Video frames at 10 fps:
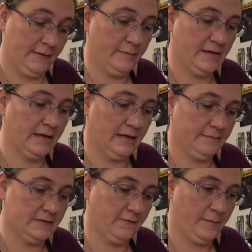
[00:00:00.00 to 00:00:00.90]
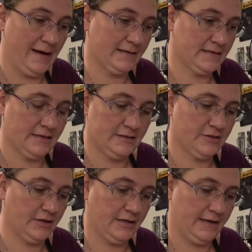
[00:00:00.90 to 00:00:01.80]
the big cups of epoxy because
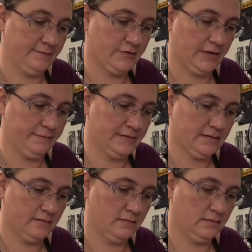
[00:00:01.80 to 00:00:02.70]
you're going to have drips.